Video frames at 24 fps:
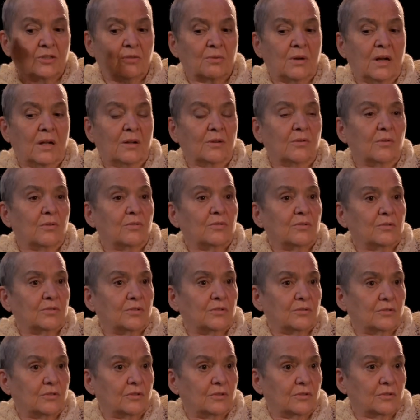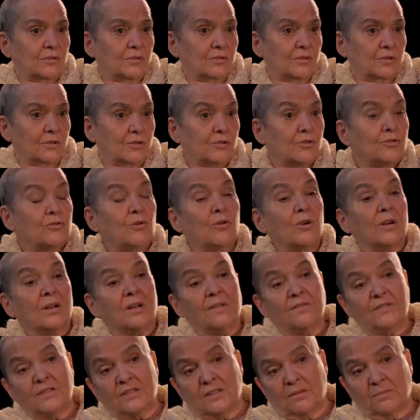so I'll go to New York.
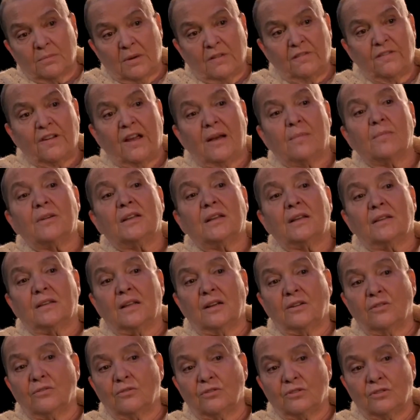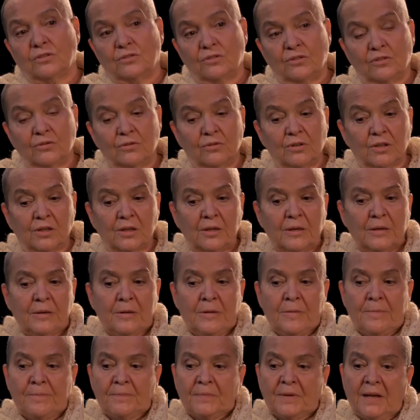I'll visit my family and then go to New York.
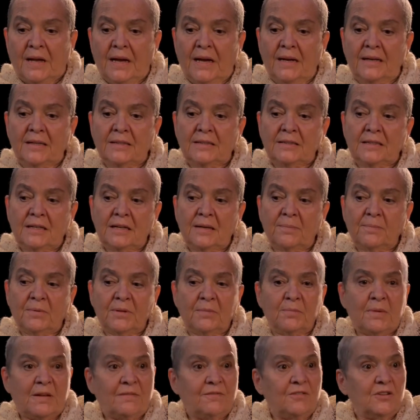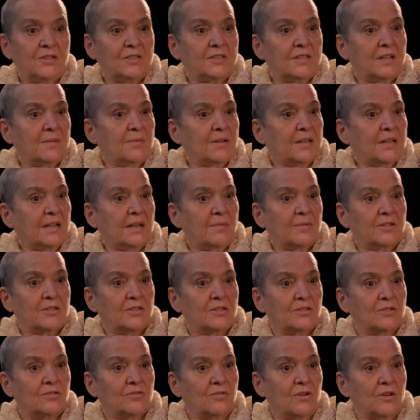And but my first time I came
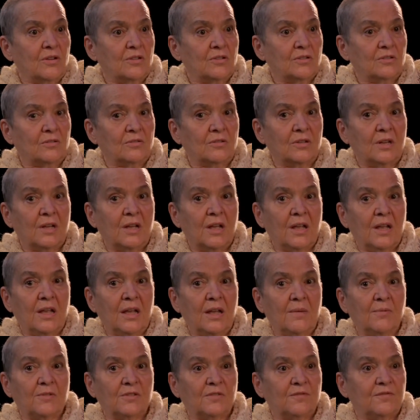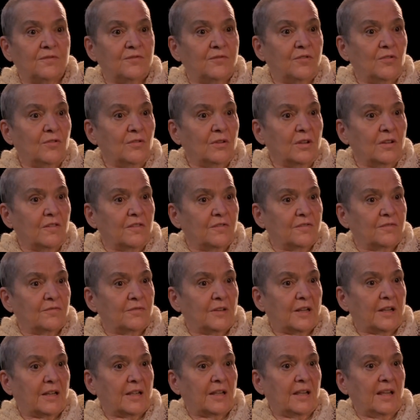into Toronto, it was full of
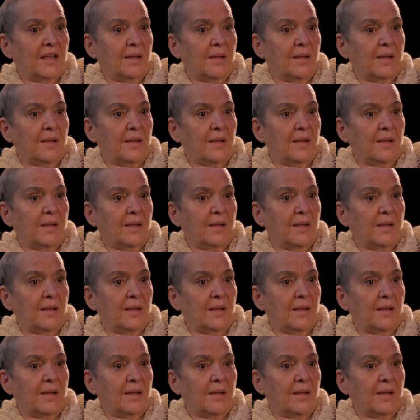like